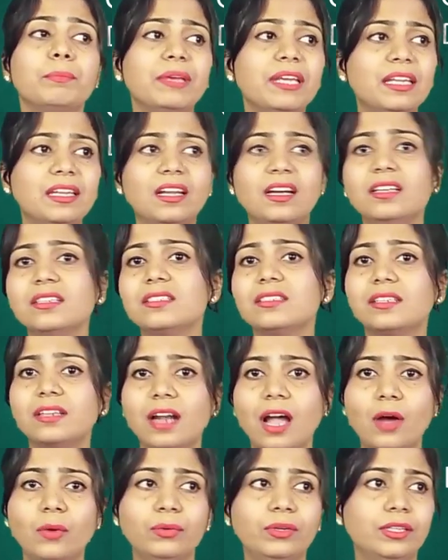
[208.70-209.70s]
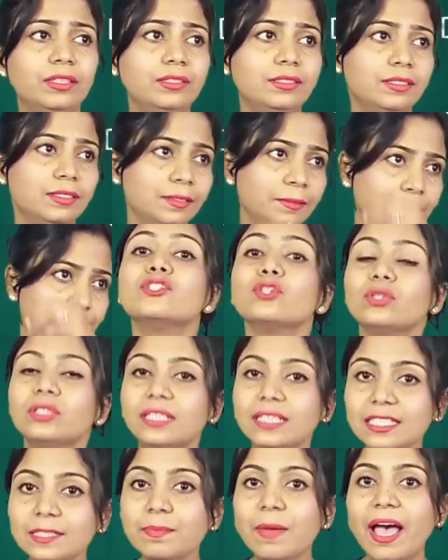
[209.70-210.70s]
peanuts, groundnuts. So,
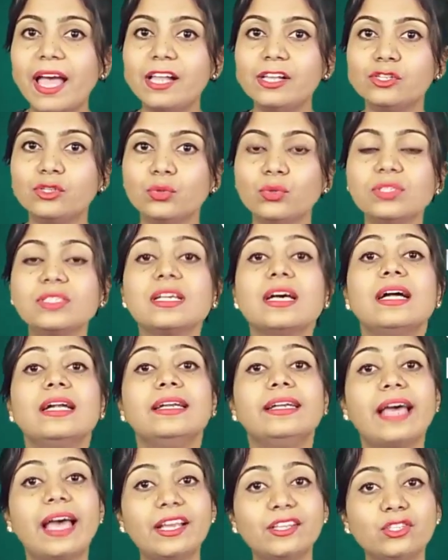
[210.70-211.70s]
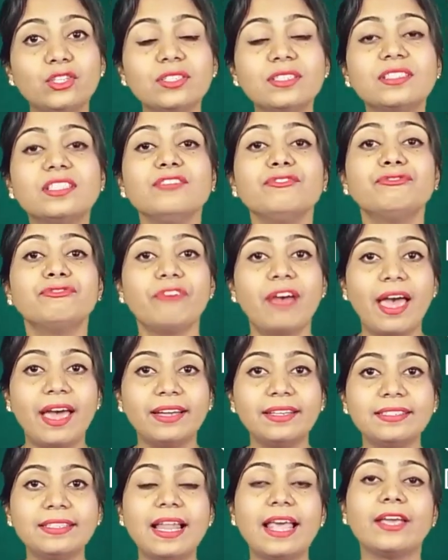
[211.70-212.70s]
this bile juice digests the
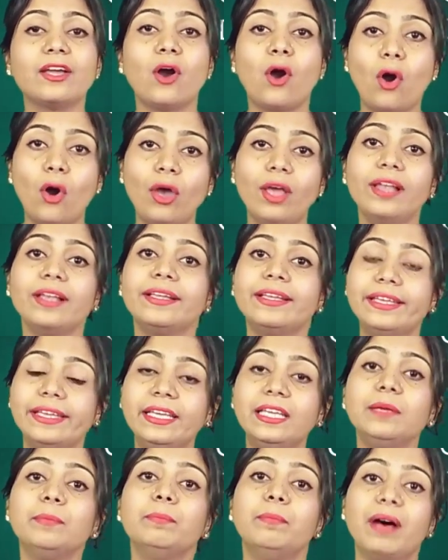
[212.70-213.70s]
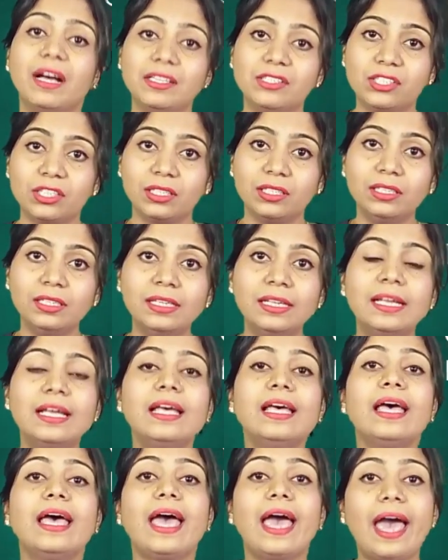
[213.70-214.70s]
fats like oil, ghee, butter,
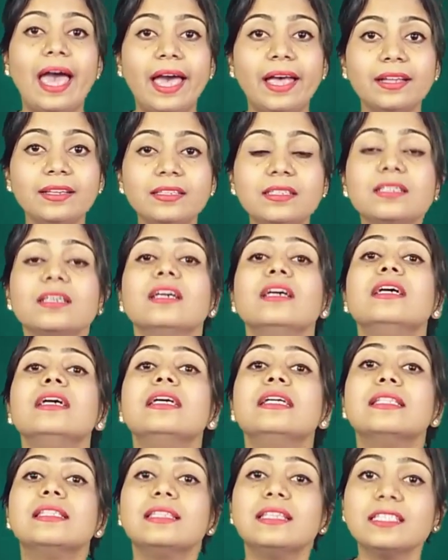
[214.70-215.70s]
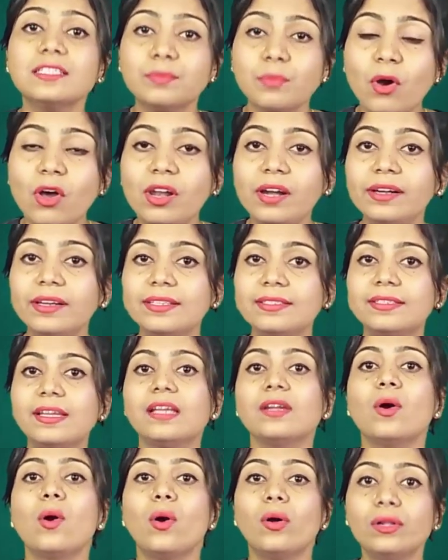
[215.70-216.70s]
and the small
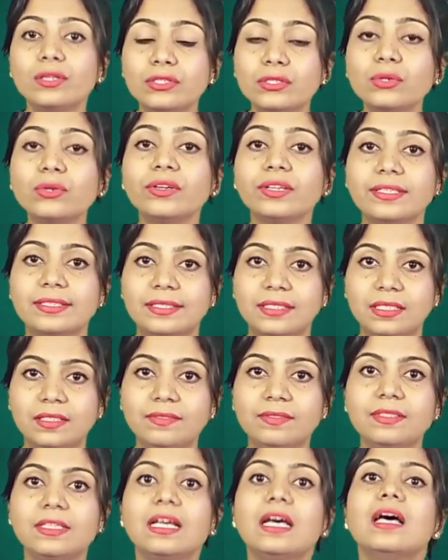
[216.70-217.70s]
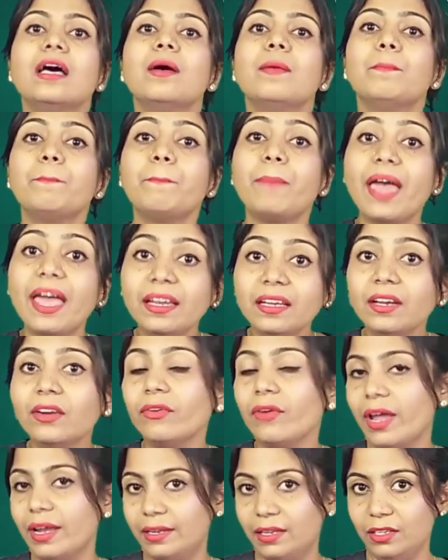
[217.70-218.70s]
intestine also receives
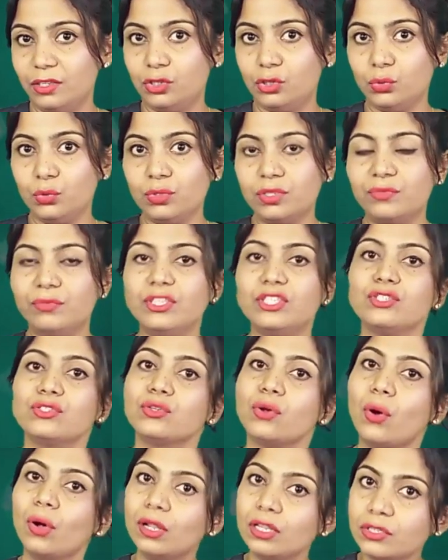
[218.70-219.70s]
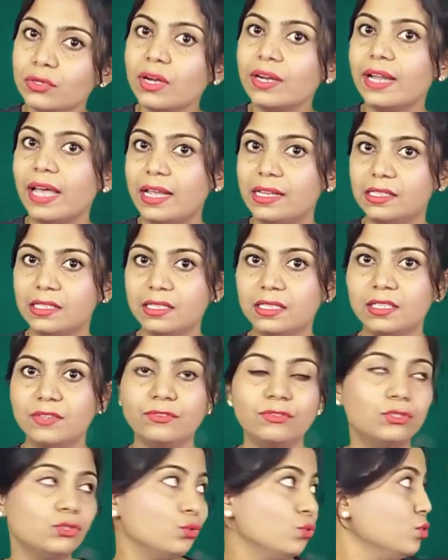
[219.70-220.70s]
pancreatic juice, which is also a
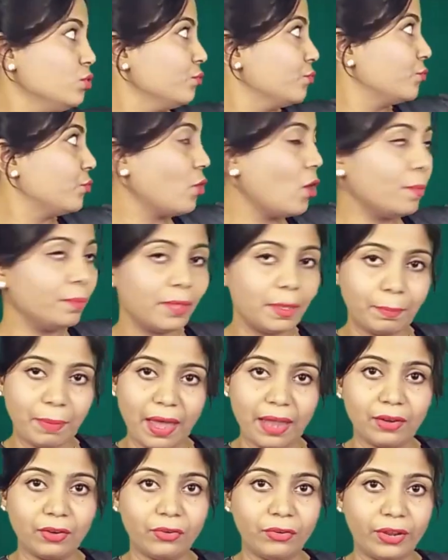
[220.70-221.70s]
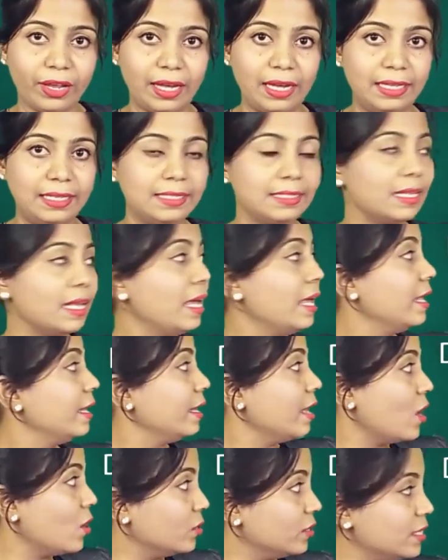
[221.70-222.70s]
digestive juice from the pancreas.
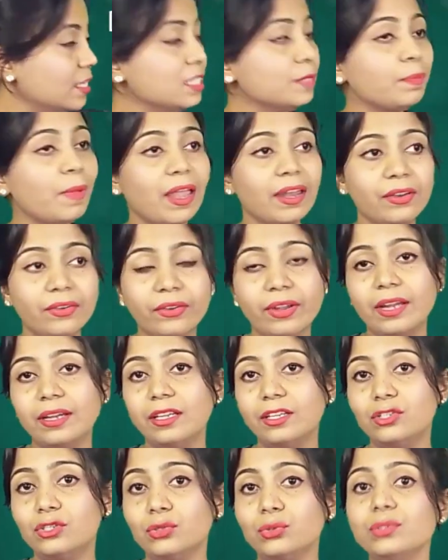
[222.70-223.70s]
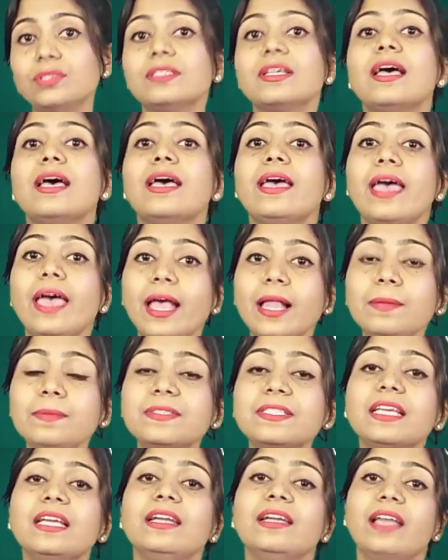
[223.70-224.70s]
Now, this pancreatic juice
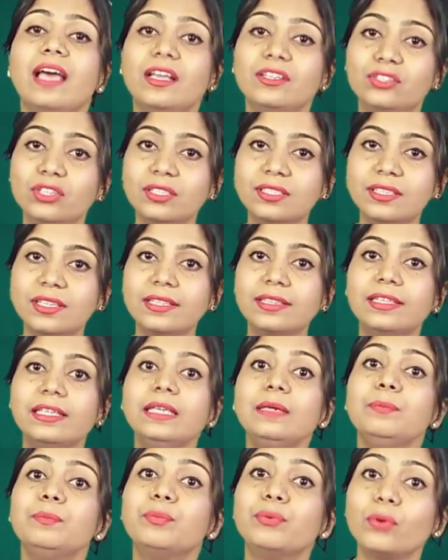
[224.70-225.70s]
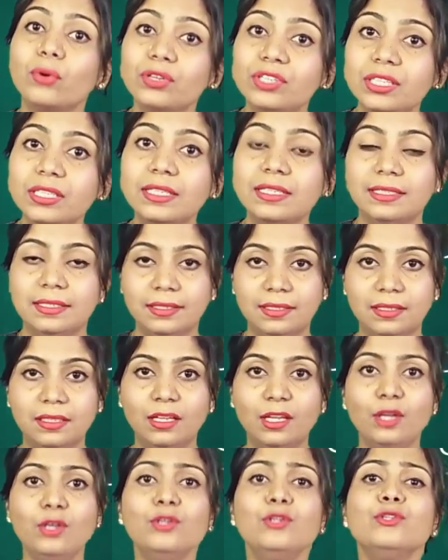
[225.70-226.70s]
helps in digesting the proteins.